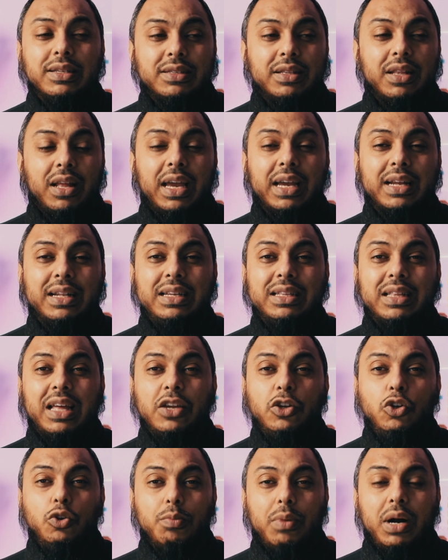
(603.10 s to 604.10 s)
likely that
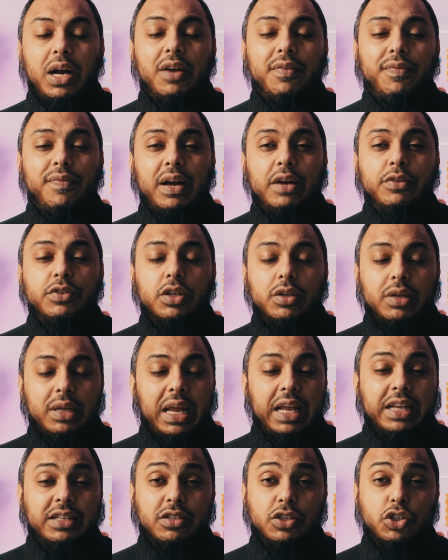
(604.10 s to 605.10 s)
you might have found it
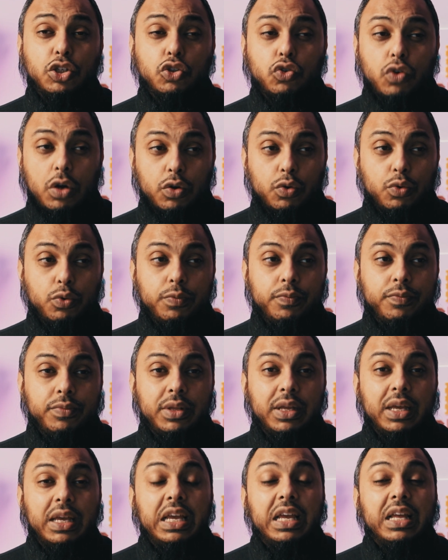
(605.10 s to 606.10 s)
a struggle.
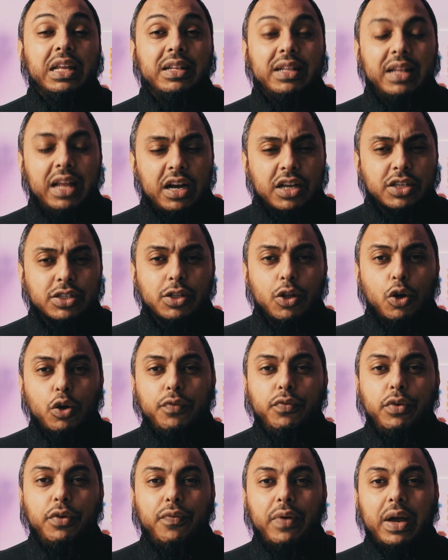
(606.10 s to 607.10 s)
Let us know
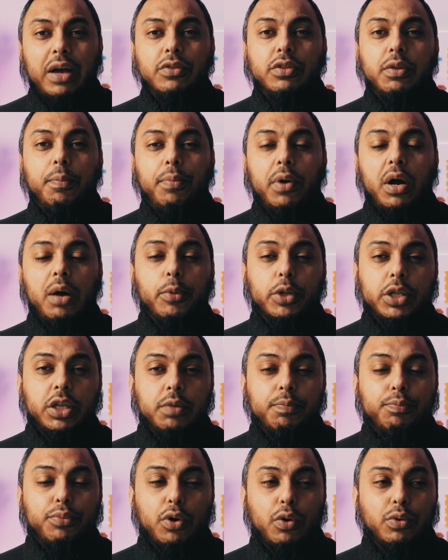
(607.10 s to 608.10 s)
if you found the bar
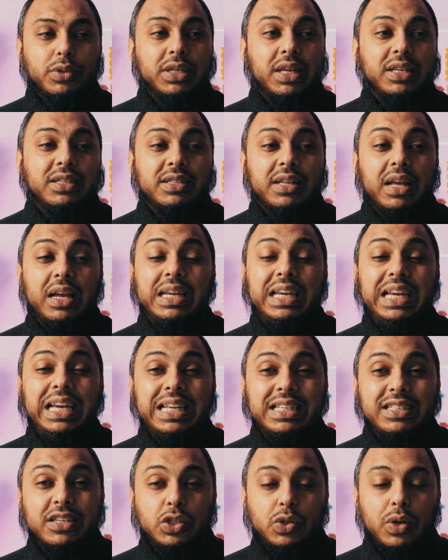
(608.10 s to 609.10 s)
modeling process
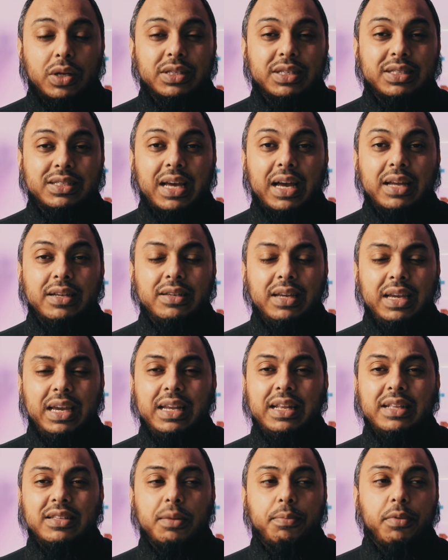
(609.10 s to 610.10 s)
easy to understand. It
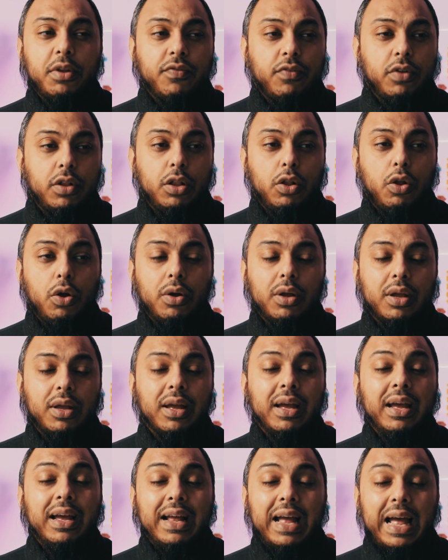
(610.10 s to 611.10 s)
is a bit of a long
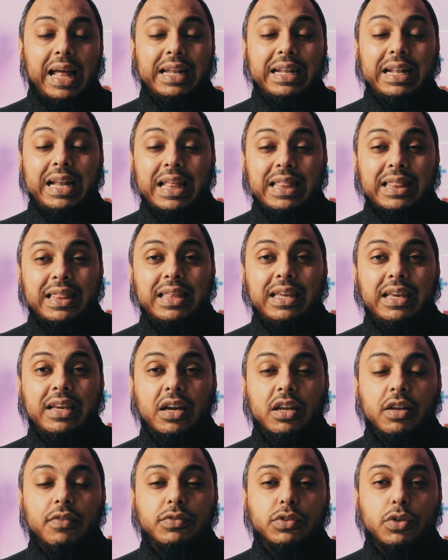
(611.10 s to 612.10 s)
and lengthy
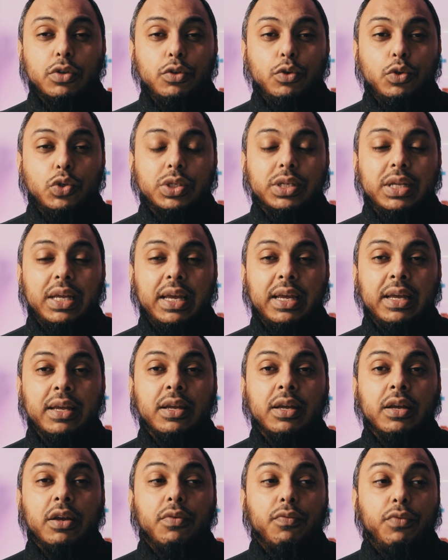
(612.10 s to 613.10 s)
kind of solution here
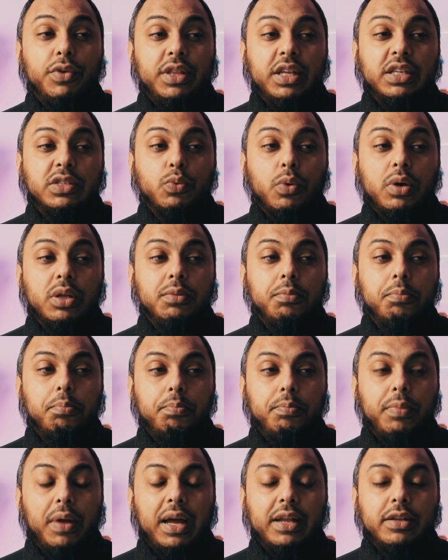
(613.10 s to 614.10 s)
for this one,
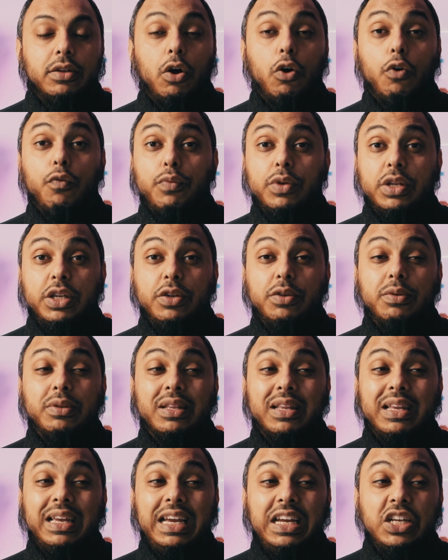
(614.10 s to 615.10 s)
and hopefully
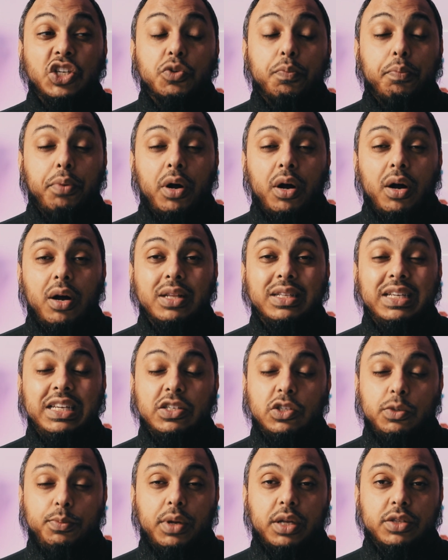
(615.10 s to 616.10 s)
each part needs
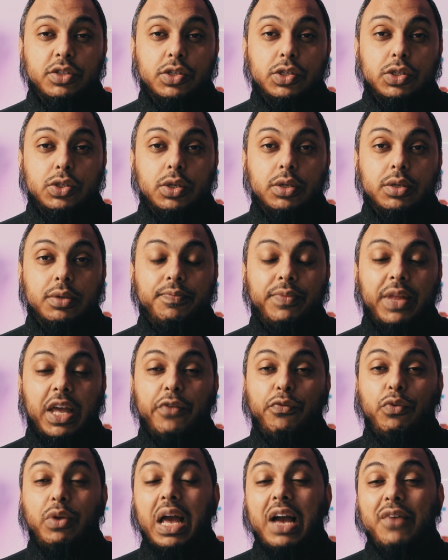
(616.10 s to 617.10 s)
to be understood. Now,
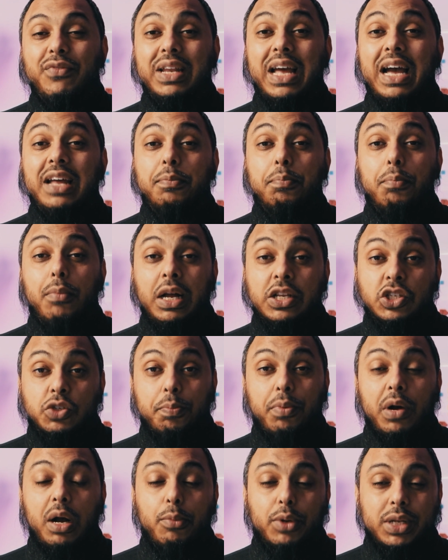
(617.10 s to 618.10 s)
if you haven't had much
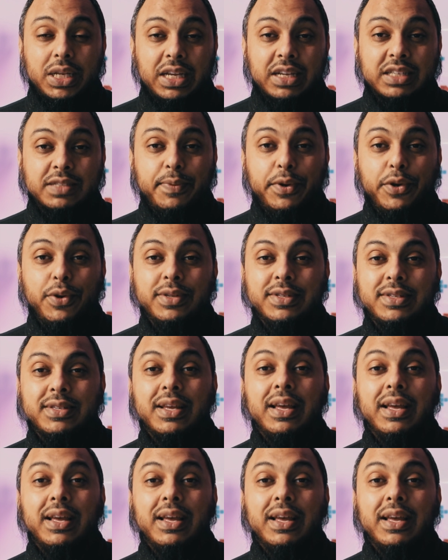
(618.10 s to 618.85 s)
bar modeling experience,